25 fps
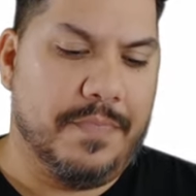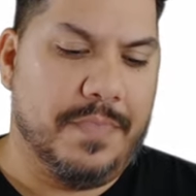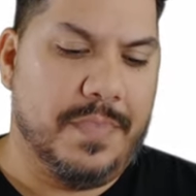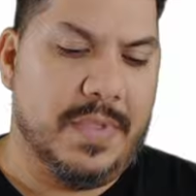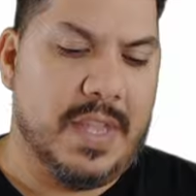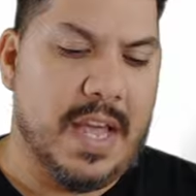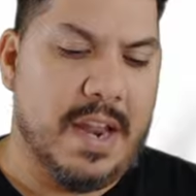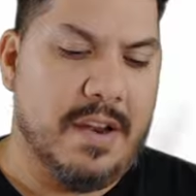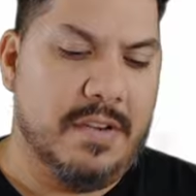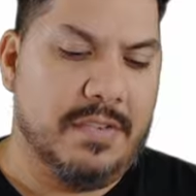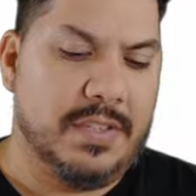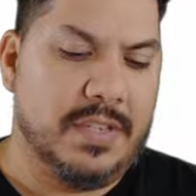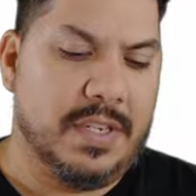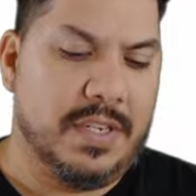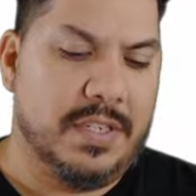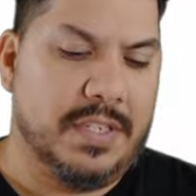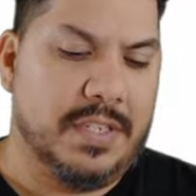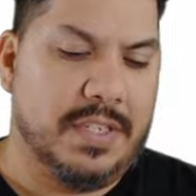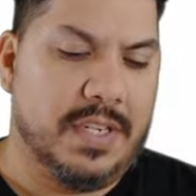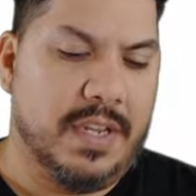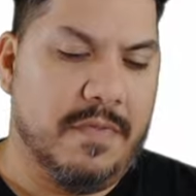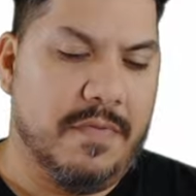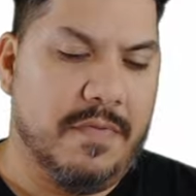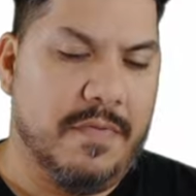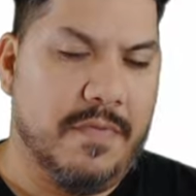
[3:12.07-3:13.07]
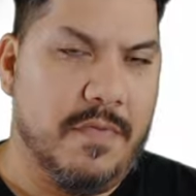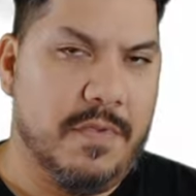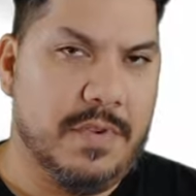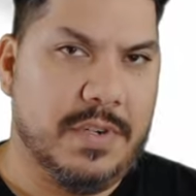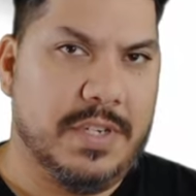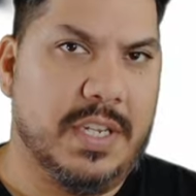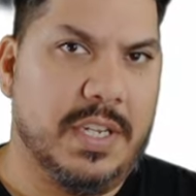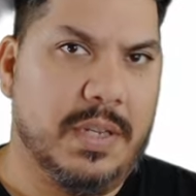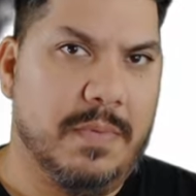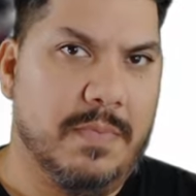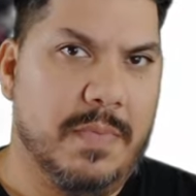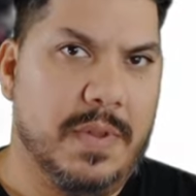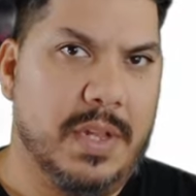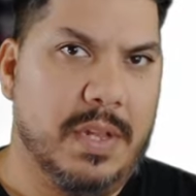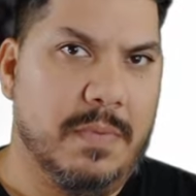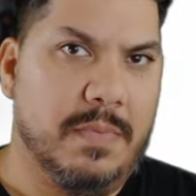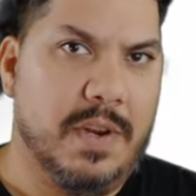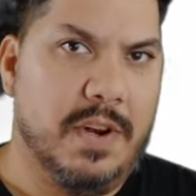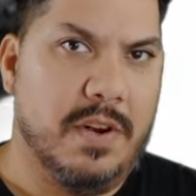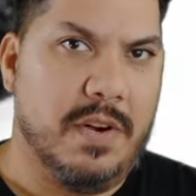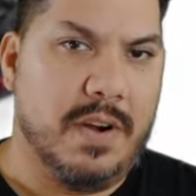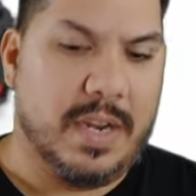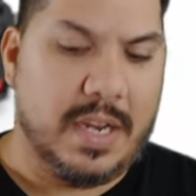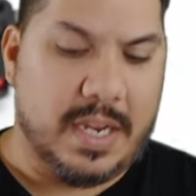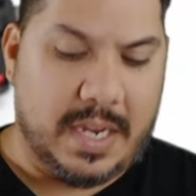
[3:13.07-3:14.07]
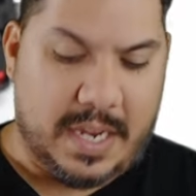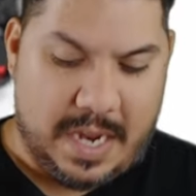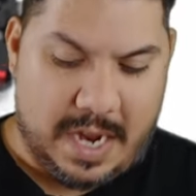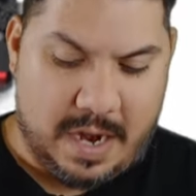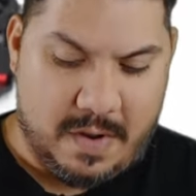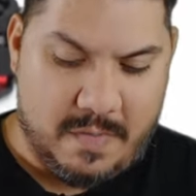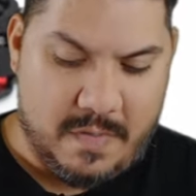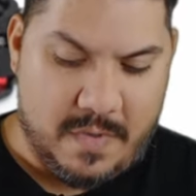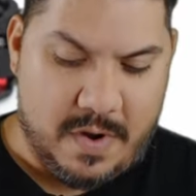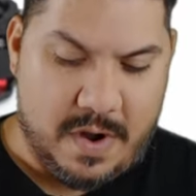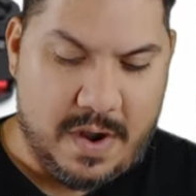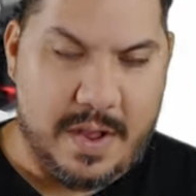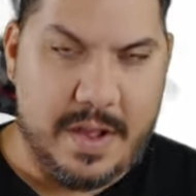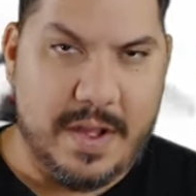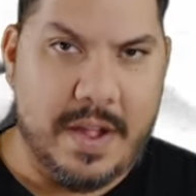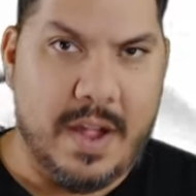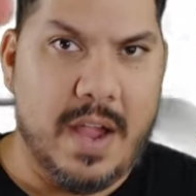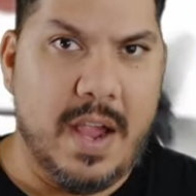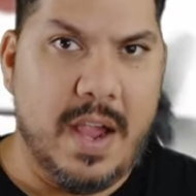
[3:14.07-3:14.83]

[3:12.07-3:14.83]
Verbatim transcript: nano-sized 14mm camera.